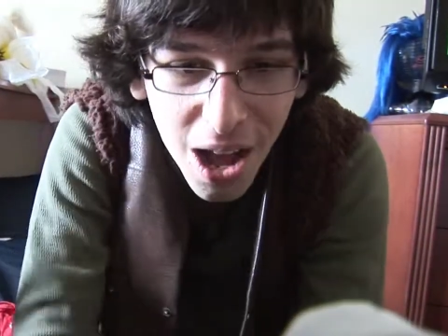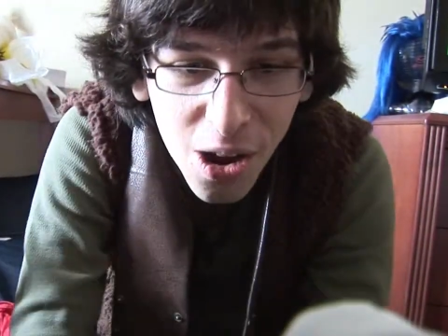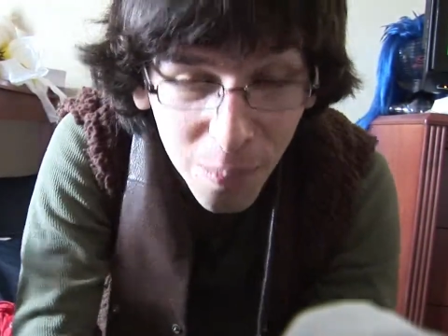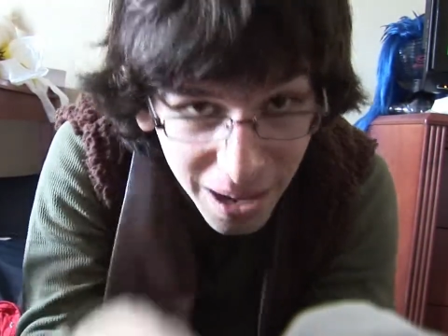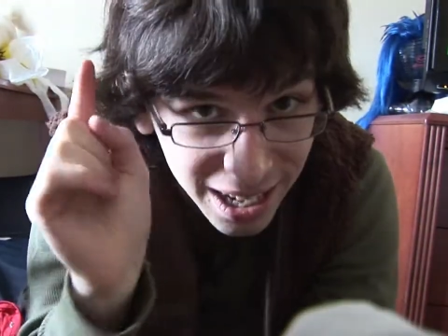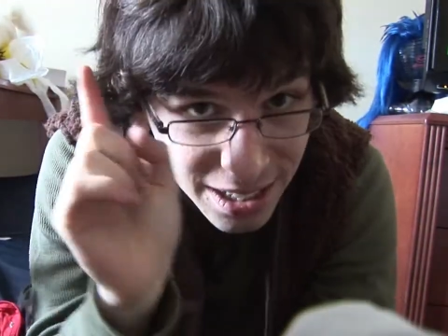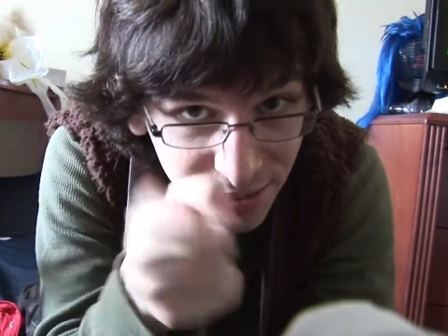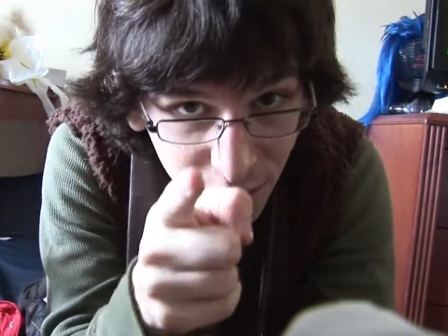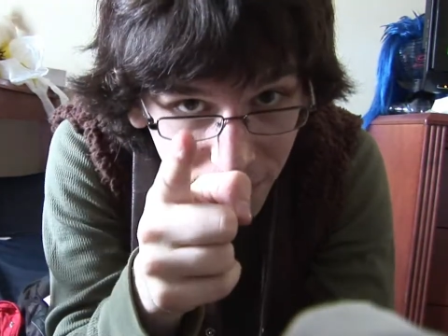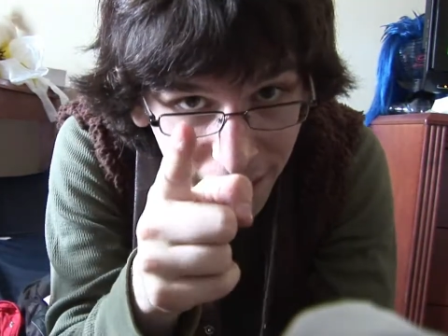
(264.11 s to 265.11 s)
I hope I get to
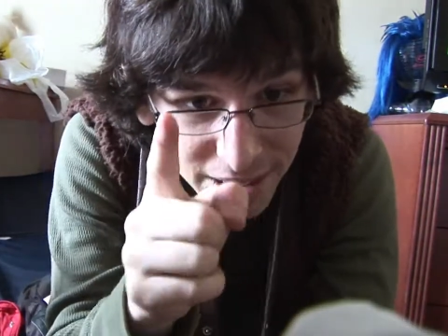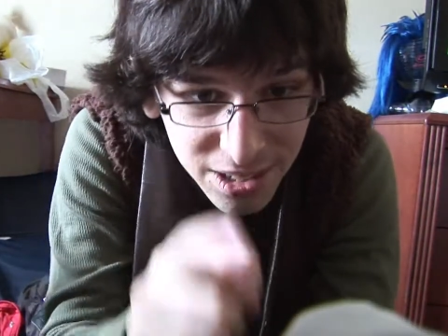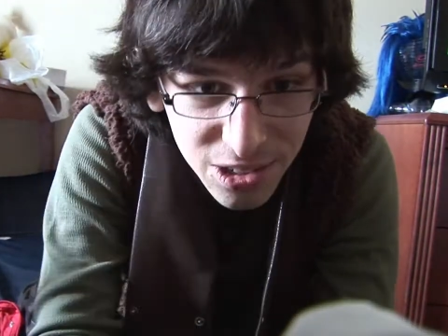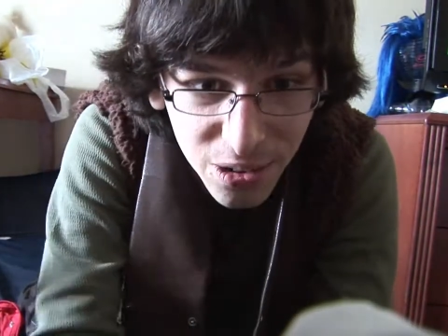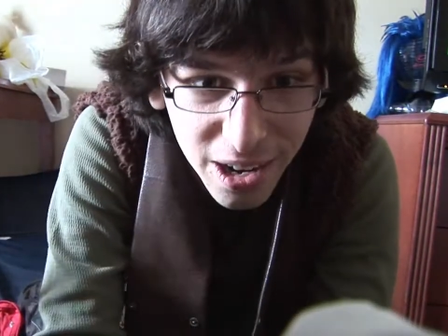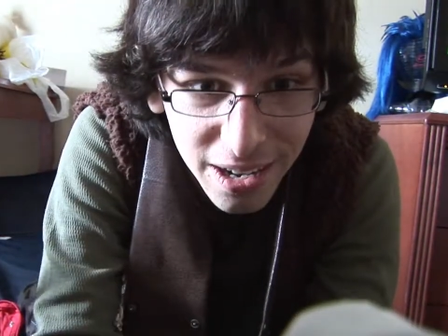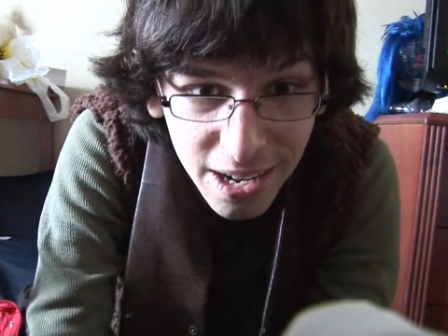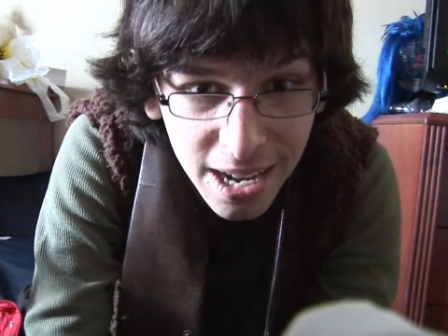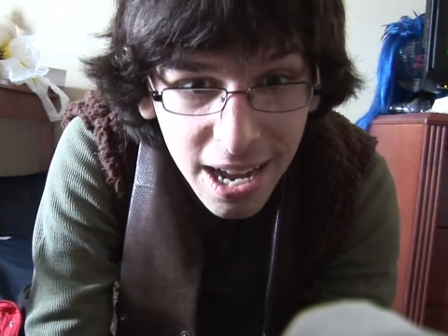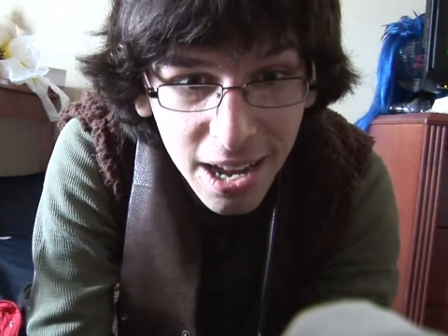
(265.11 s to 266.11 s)
film it on the screen.
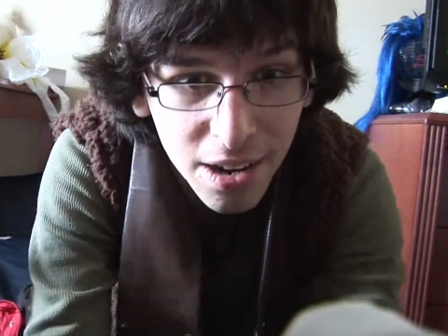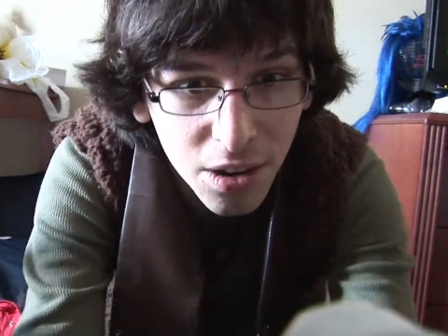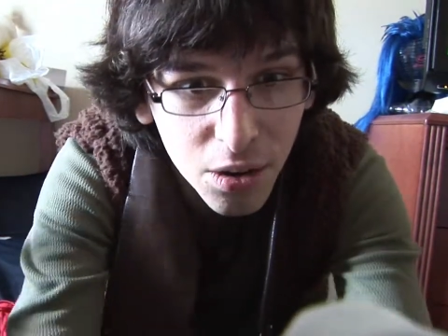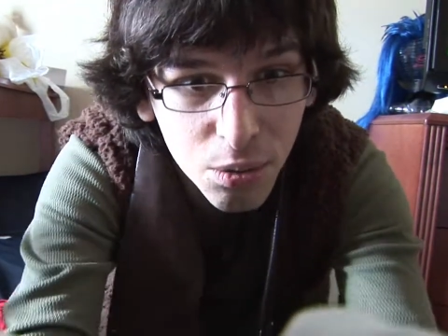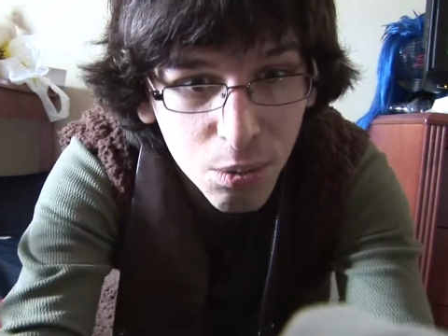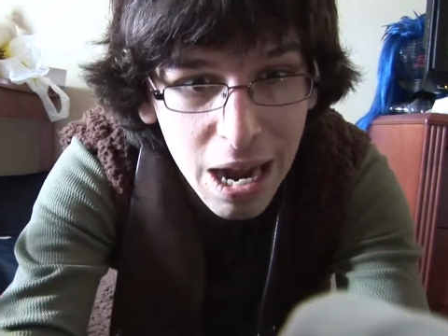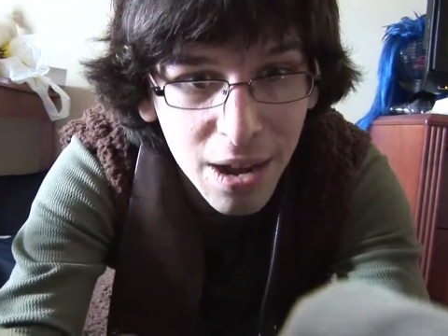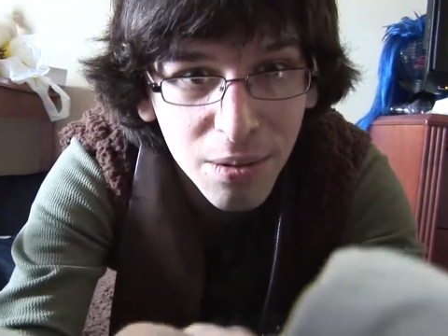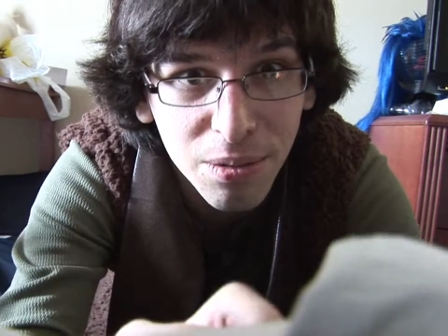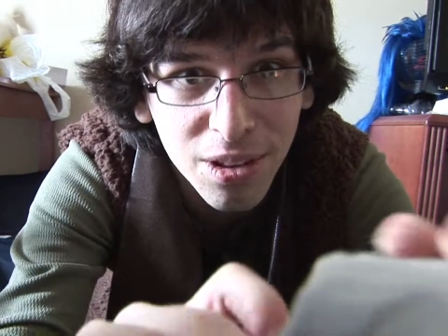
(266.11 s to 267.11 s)
And oh
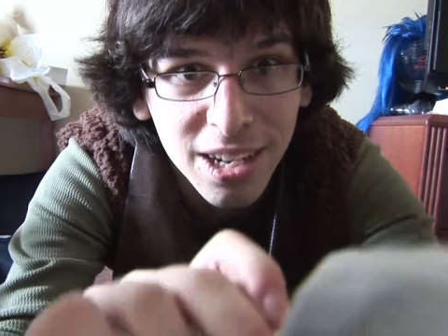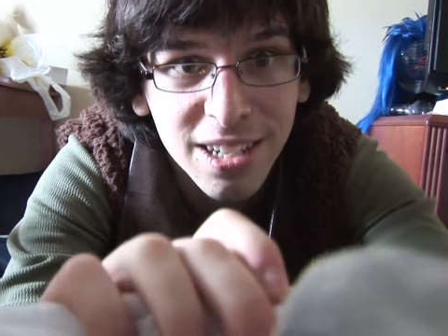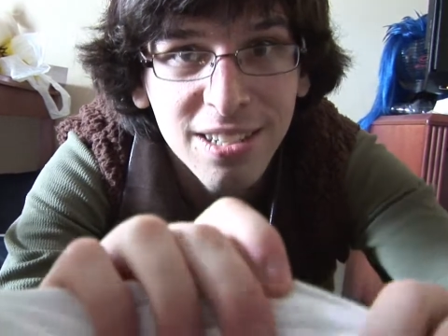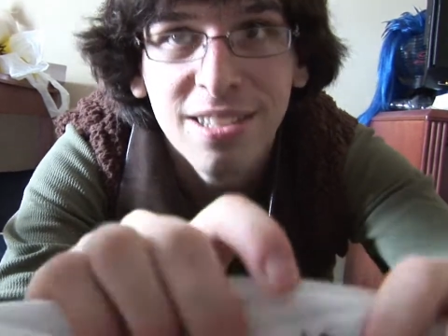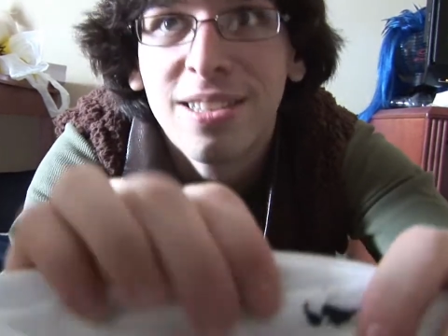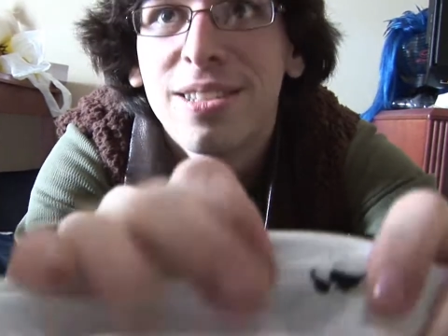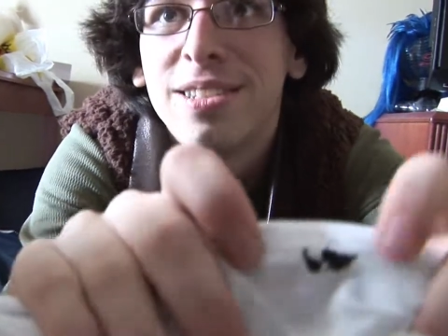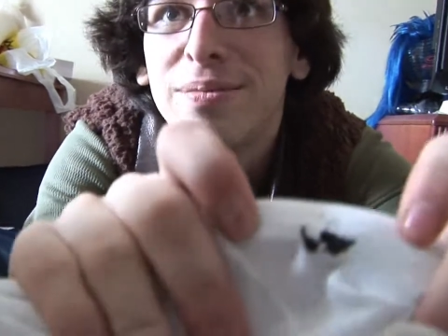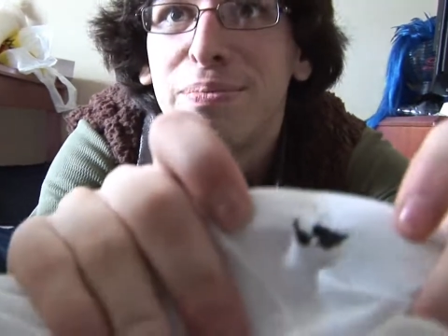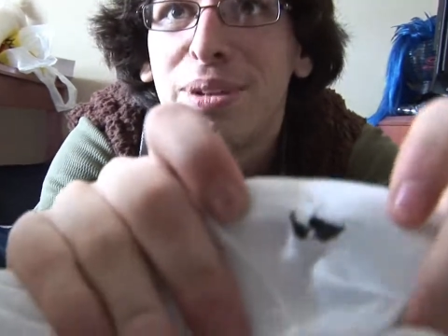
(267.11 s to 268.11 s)
wow, look at
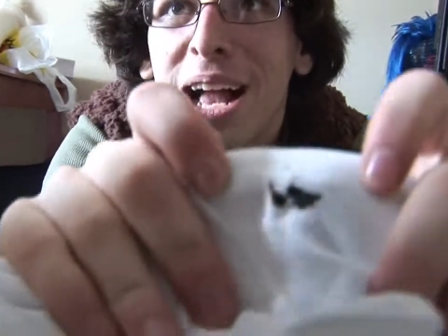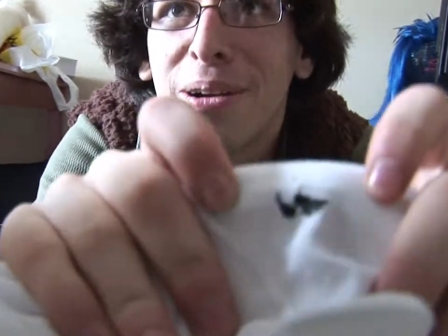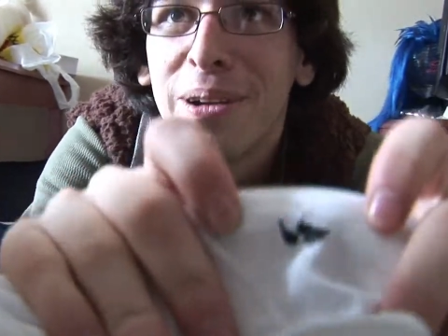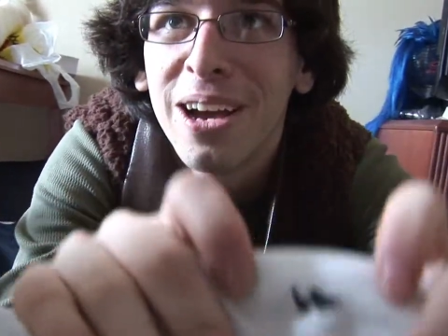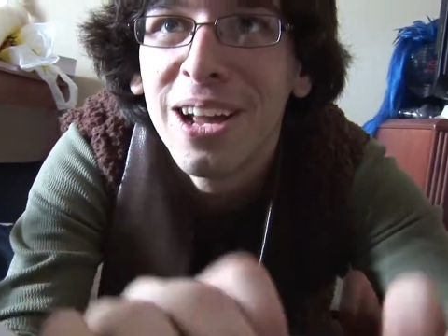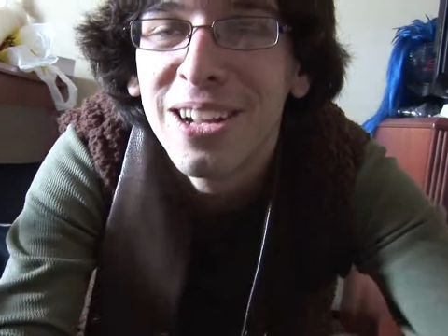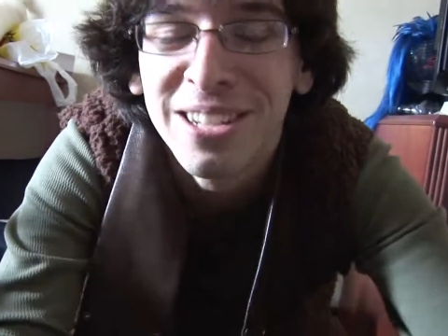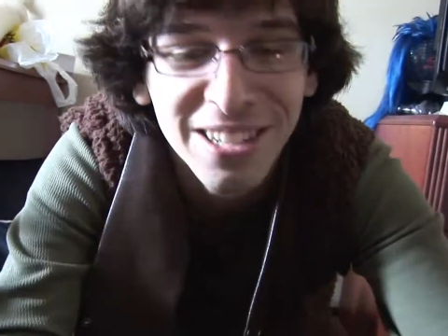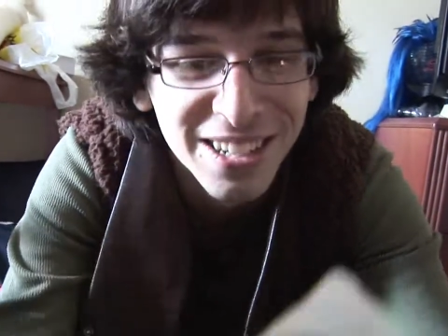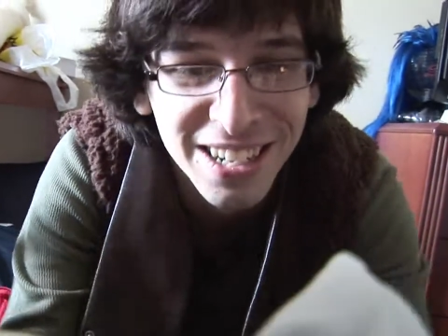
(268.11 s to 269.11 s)
the black we got on
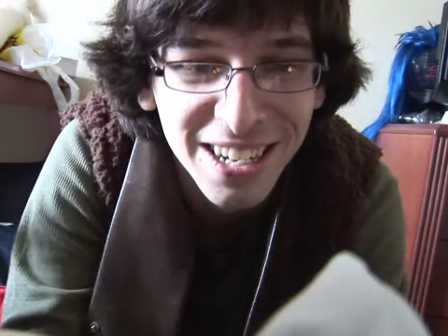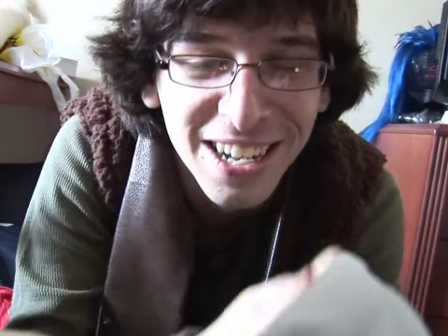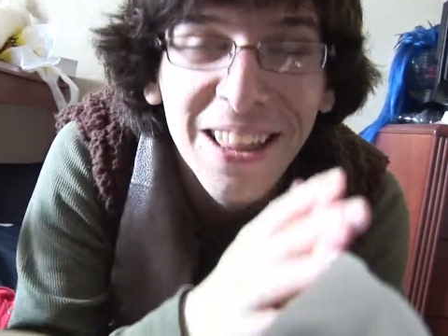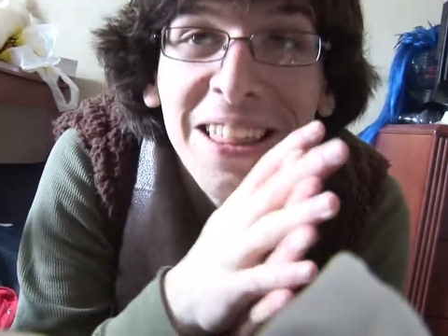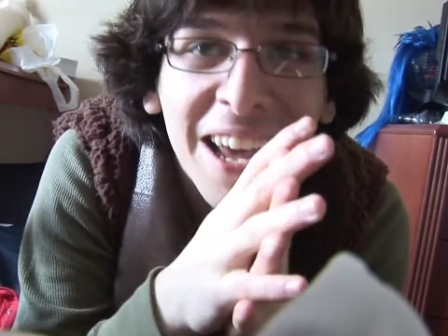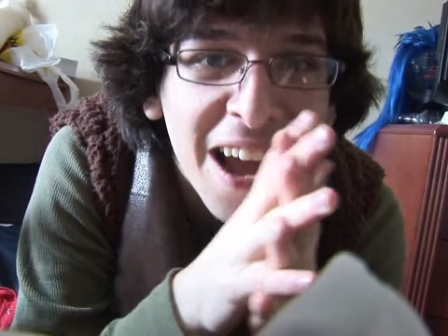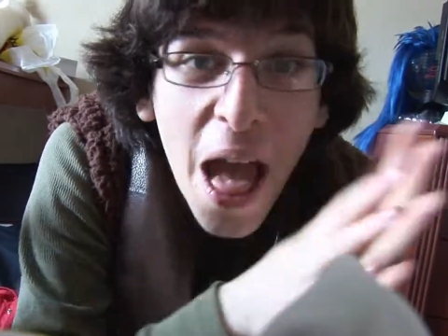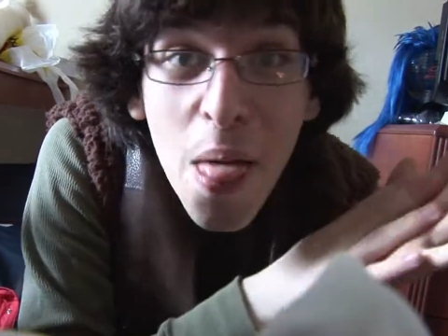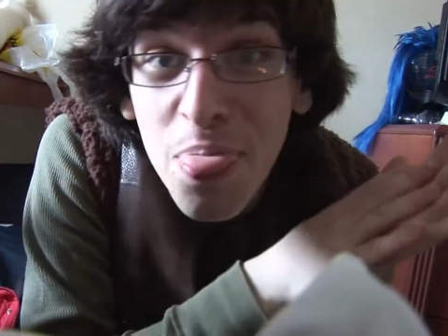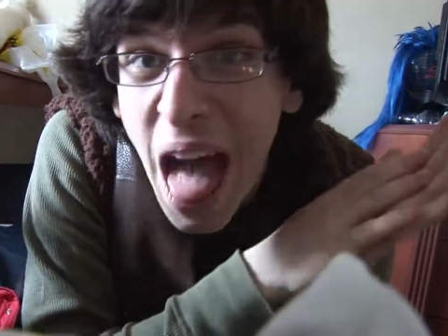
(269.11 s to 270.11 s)
our thing
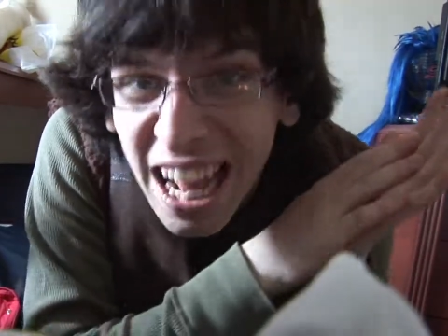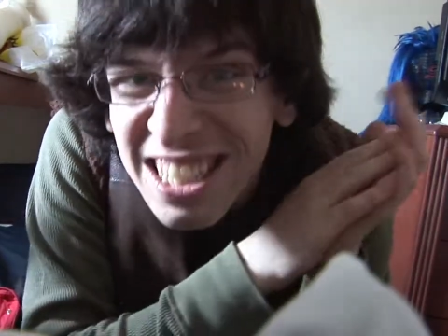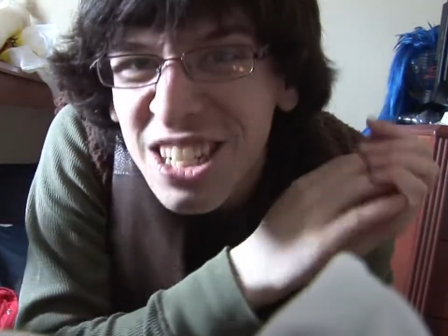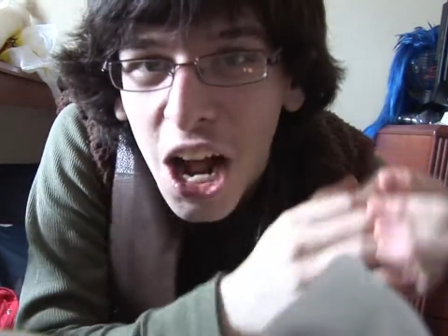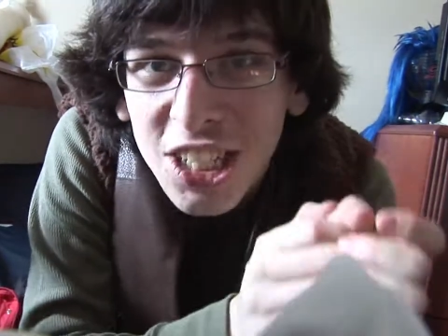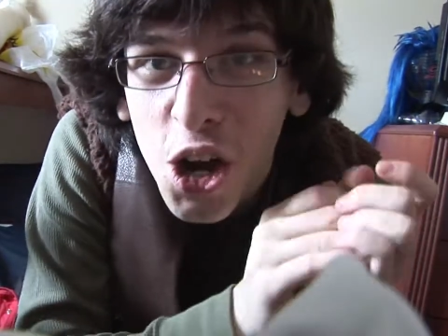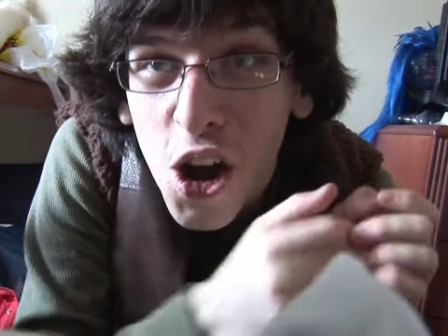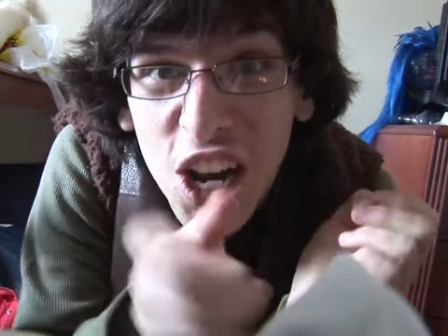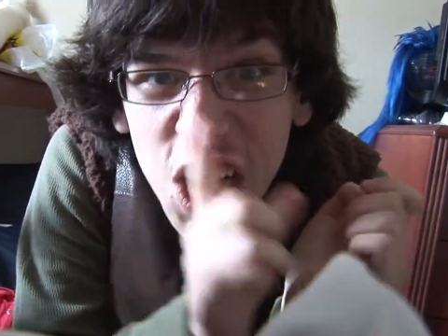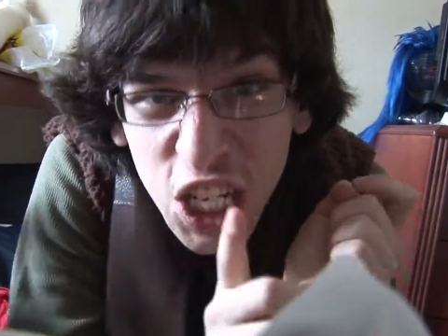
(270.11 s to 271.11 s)
good.